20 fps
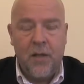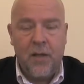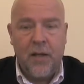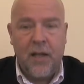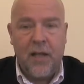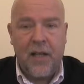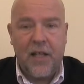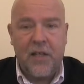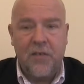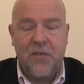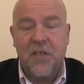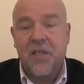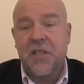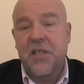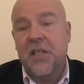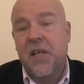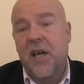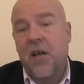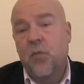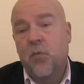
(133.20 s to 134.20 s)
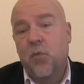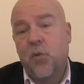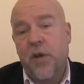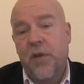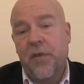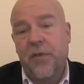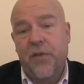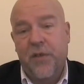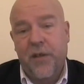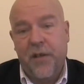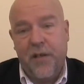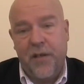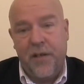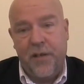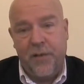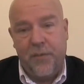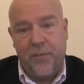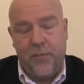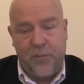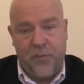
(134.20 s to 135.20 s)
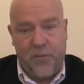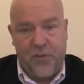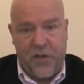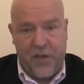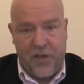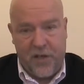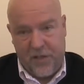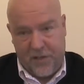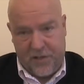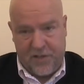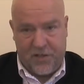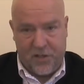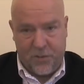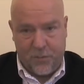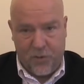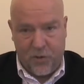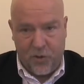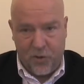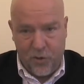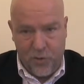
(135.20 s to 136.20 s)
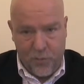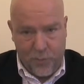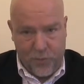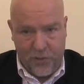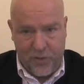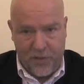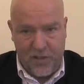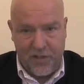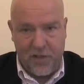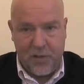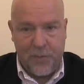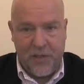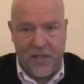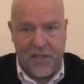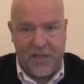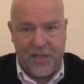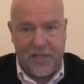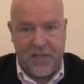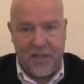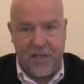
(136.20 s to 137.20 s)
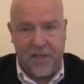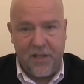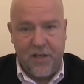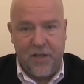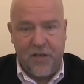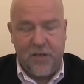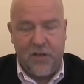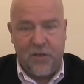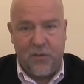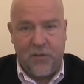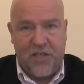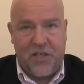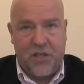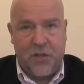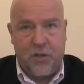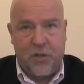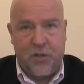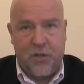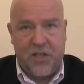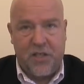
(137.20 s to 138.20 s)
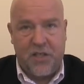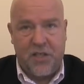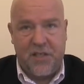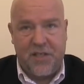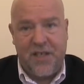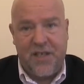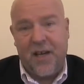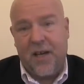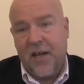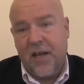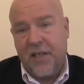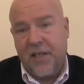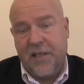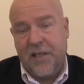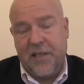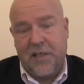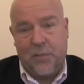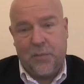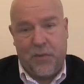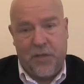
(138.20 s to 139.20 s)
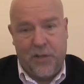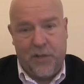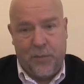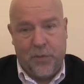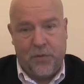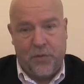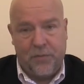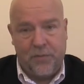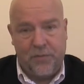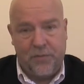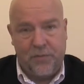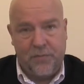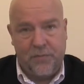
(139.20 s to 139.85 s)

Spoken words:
That leaves us then with the third subgroup in the meeting, the resources, the ideas people.